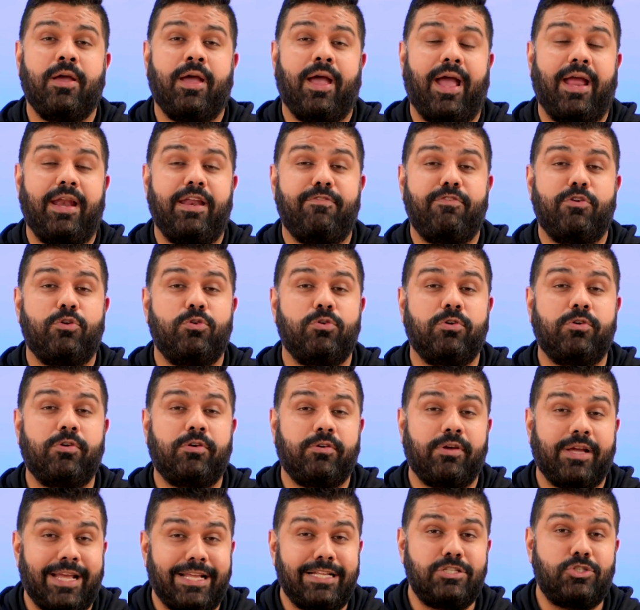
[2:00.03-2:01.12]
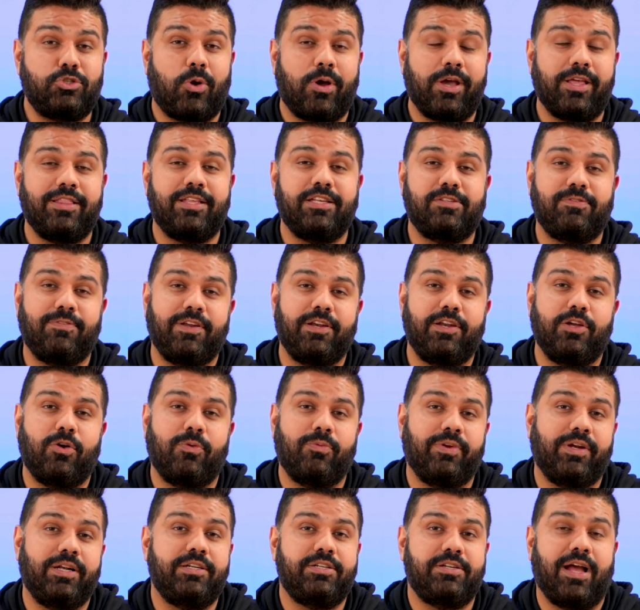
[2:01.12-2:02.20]
And if you do enjoy this video,
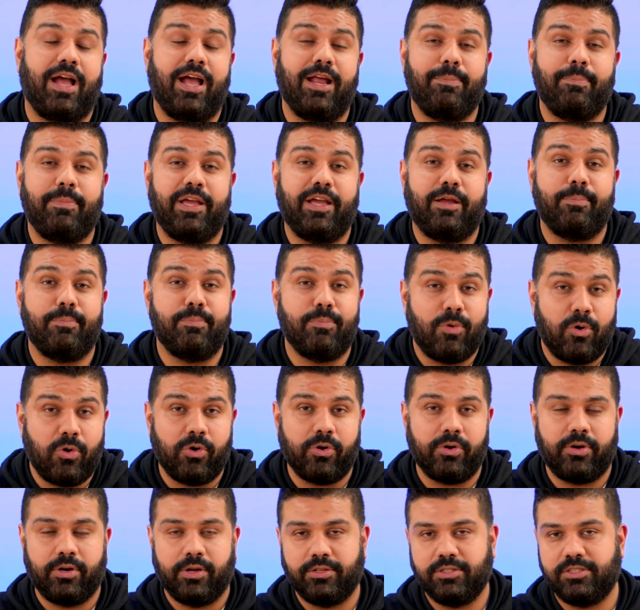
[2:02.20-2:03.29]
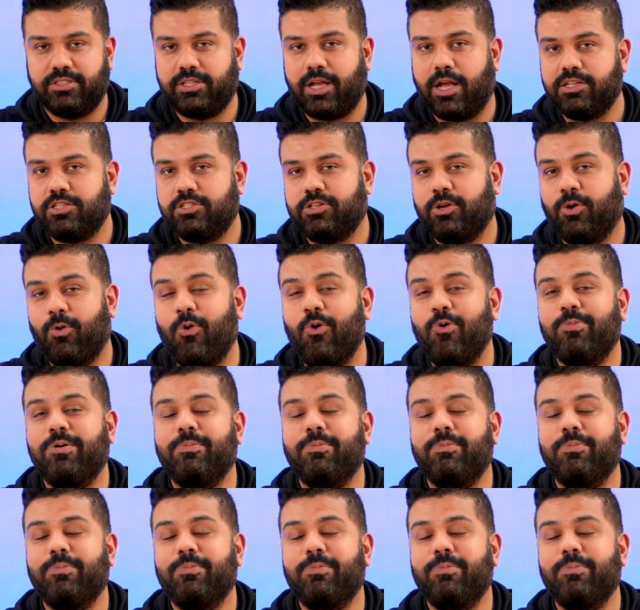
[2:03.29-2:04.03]
we'll try and make more such home